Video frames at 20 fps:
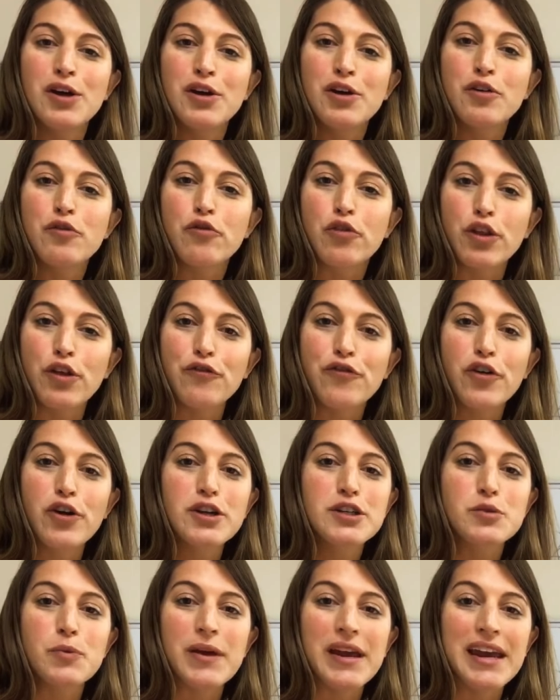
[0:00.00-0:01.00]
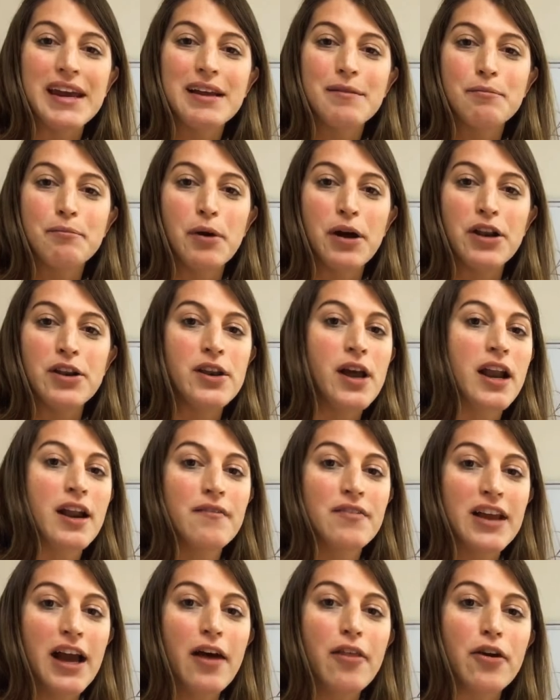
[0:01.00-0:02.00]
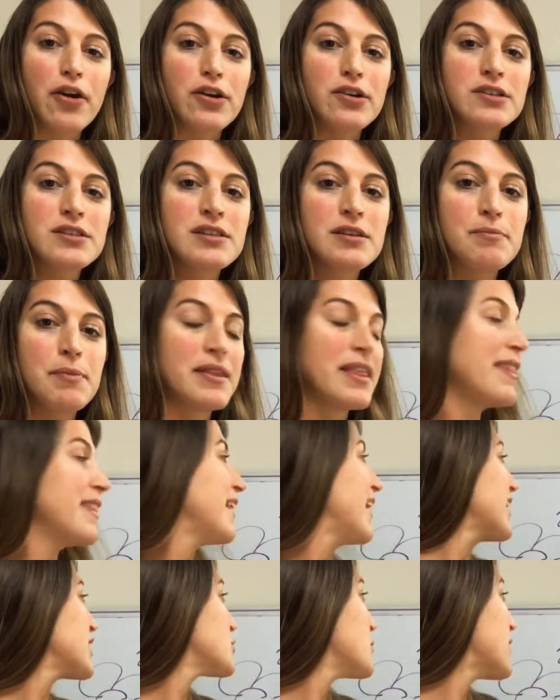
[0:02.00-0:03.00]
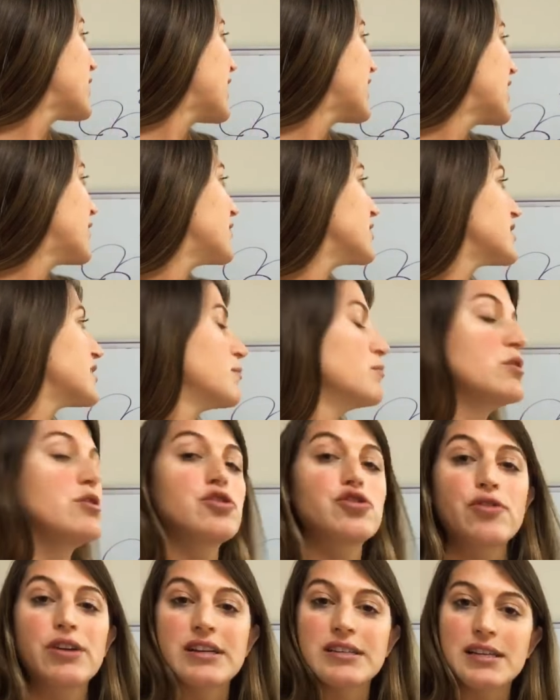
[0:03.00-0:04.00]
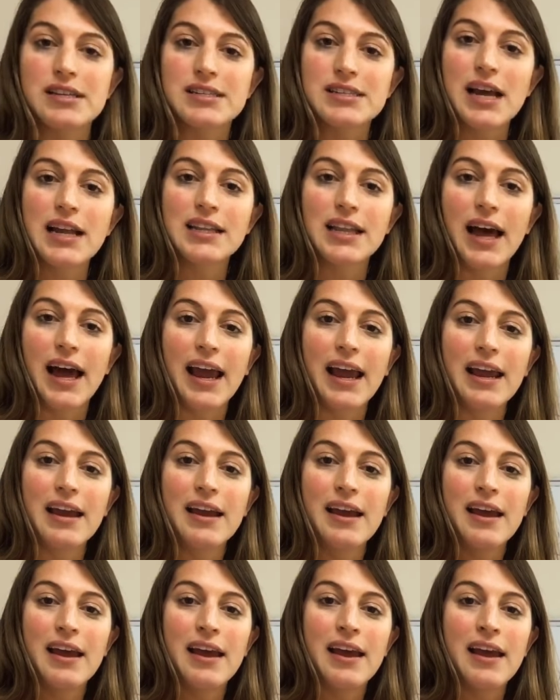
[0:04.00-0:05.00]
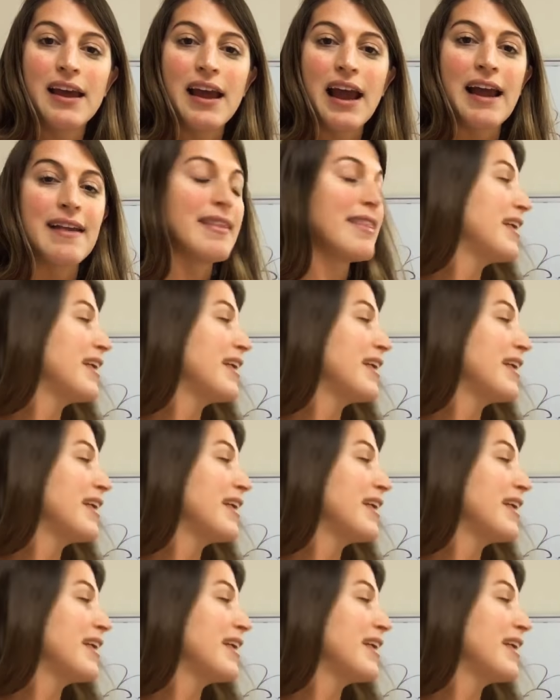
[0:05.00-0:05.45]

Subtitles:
for the first week, but none of the others, but then the next week I give it some nutrients and sunlight, and the